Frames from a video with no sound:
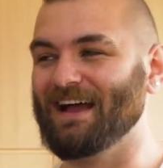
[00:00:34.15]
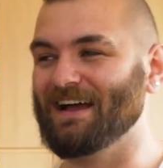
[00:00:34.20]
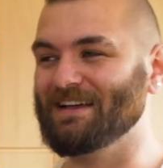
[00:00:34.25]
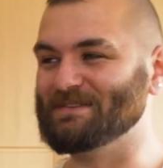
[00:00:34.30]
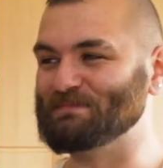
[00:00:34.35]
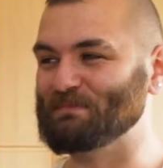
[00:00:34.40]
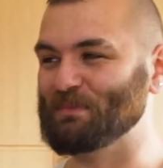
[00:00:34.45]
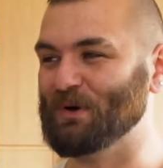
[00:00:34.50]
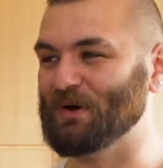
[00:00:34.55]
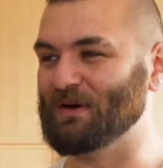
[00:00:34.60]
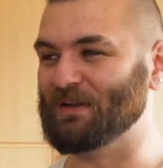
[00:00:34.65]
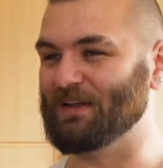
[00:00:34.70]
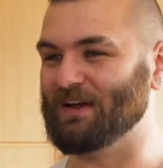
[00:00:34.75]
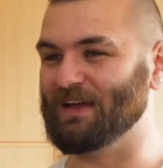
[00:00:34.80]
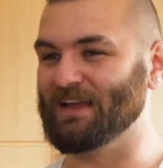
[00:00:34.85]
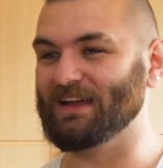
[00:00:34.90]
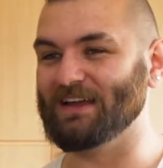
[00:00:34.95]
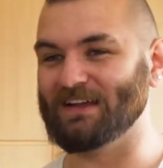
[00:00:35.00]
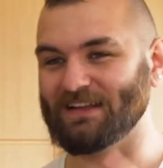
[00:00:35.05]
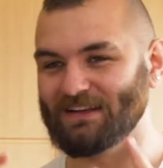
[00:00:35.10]
has put
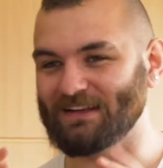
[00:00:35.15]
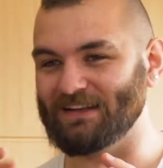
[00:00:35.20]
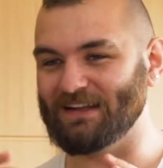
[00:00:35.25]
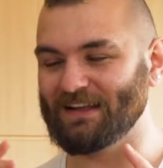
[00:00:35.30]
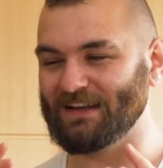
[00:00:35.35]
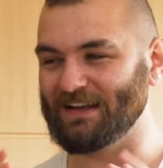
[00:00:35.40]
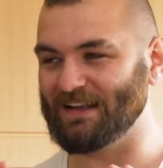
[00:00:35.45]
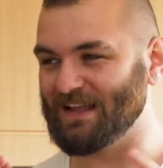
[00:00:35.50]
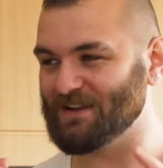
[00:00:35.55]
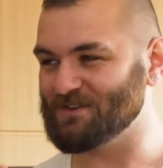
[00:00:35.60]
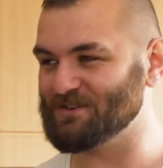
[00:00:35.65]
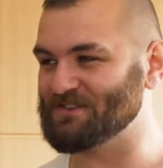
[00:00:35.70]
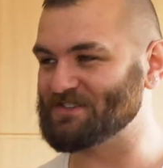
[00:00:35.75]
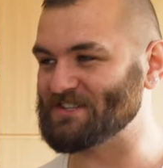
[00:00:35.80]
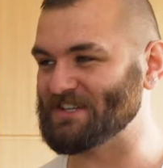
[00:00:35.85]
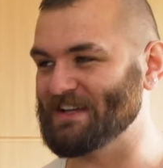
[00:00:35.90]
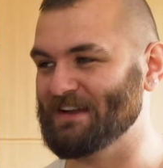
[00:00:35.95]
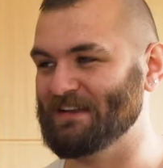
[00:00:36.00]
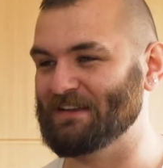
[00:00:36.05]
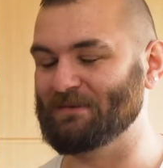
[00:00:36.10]
like little
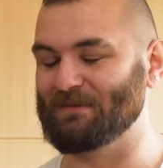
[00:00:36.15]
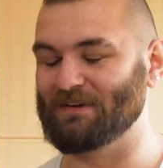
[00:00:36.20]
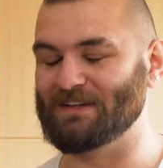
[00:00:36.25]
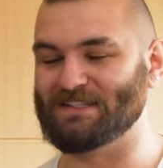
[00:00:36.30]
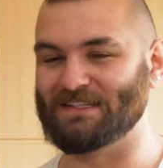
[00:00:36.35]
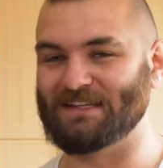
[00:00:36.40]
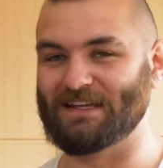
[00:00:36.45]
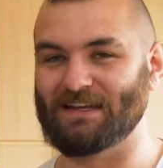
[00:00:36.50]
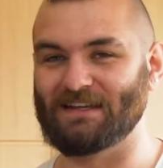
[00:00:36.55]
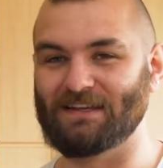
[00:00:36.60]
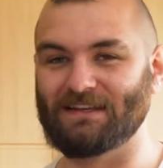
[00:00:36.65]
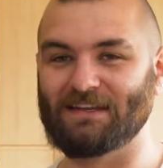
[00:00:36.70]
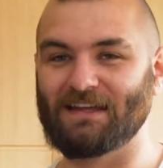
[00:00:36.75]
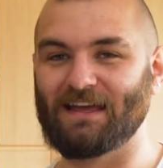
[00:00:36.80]
electricity under my skin